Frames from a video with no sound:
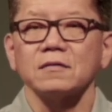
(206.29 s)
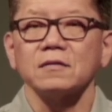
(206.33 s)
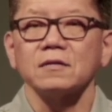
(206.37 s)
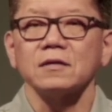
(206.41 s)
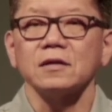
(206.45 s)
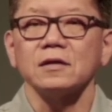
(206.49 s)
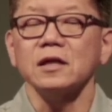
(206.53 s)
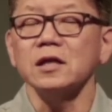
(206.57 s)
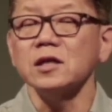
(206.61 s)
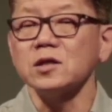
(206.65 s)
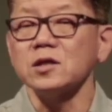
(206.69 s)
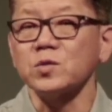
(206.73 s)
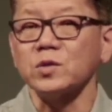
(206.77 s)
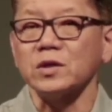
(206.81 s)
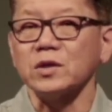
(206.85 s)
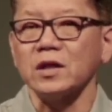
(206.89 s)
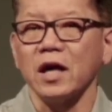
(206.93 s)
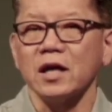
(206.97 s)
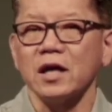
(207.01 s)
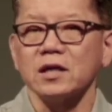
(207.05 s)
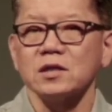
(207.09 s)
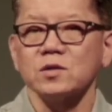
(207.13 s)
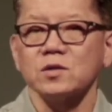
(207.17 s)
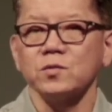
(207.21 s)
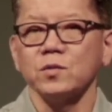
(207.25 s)
the
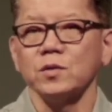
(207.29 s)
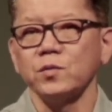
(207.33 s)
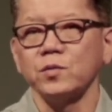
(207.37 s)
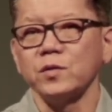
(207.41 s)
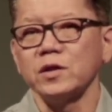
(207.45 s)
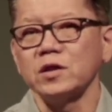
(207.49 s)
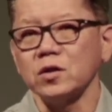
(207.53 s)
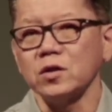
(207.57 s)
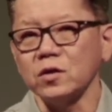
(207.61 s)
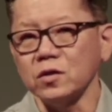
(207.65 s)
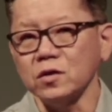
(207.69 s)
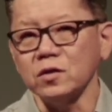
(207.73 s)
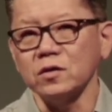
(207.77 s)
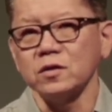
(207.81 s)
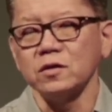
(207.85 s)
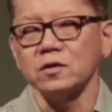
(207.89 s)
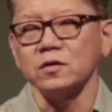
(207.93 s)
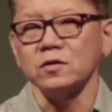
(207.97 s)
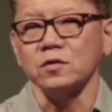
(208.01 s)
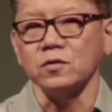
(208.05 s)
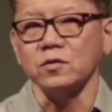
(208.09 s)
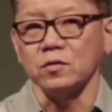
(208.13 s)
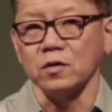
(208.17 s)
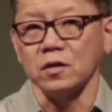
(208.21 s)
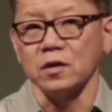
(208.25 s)
Israelites would
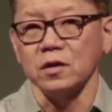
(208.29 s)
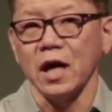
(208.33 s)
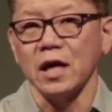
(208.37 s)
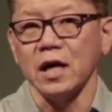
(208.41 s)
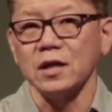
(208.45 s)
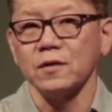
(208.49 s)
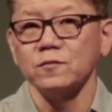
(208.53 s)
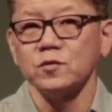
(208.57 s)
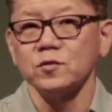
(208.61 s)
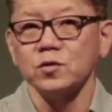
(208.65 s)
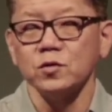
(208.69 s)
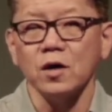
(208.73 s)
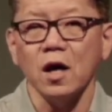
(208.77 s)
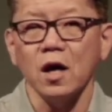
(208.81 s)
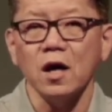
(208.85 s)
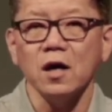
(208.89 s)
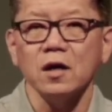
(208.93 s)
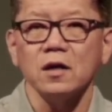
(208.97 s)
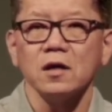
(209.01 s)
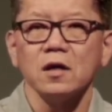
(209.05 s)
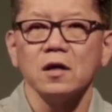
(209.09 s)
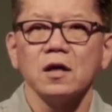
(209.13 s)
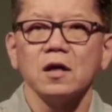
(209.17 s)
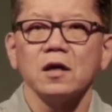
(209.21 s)
return to the land of Judah